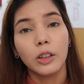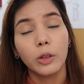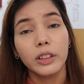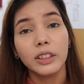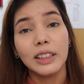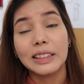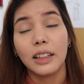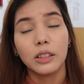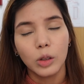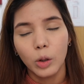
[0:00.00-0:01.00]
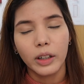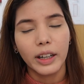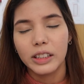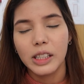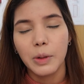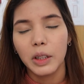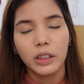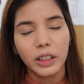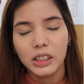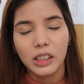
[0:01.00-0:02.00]
Korean girls are so crazy about
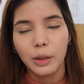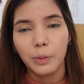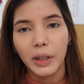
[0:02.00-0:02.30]
3CE